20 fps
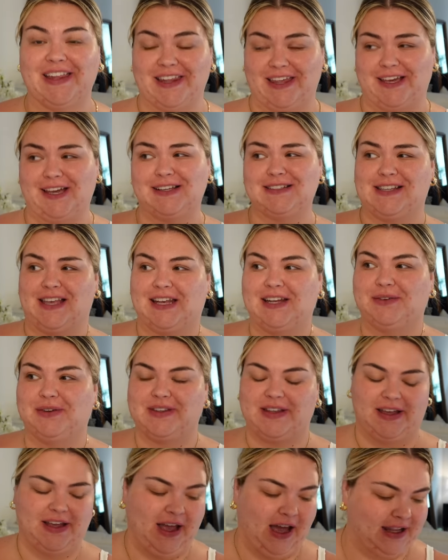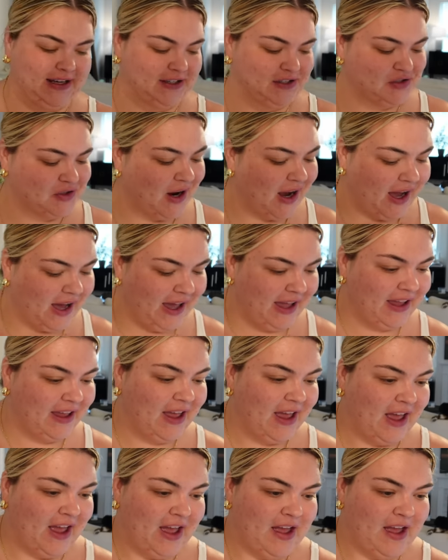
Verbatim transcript: Like I said, it was like kind of dry,